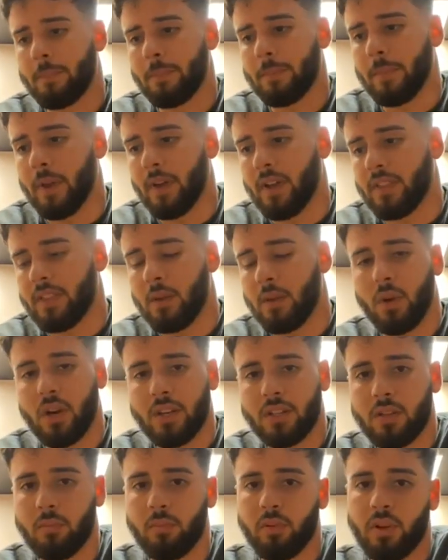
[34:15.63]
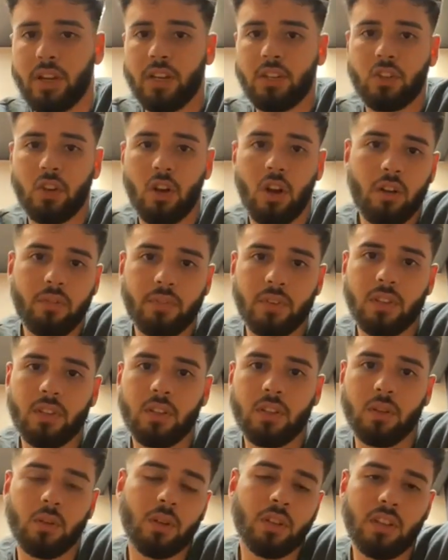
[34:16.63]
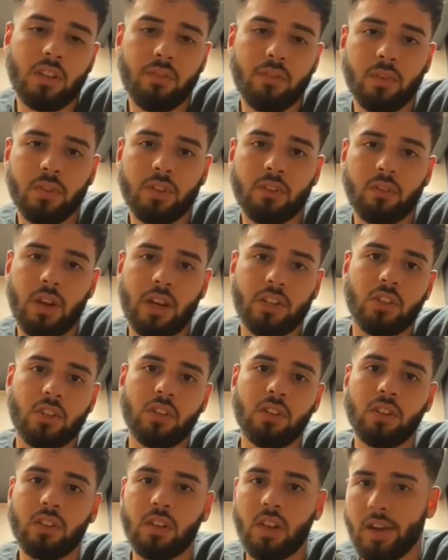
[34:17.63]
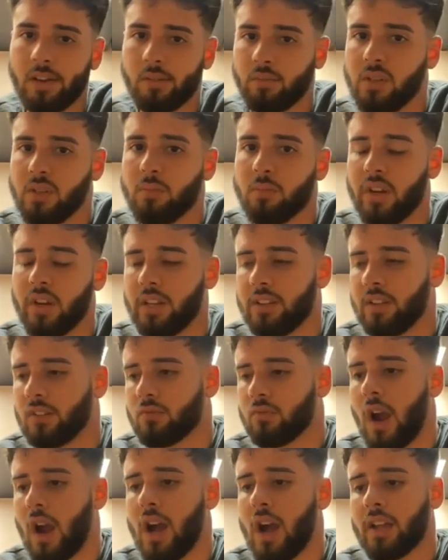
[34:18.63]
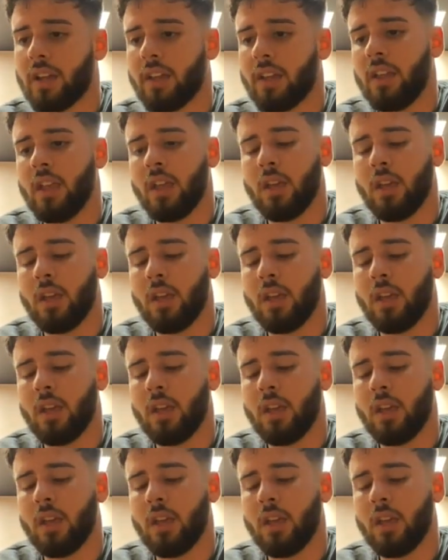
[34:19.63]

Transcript: they wanted to branch off into a different direction, kind of rebrand as Rock.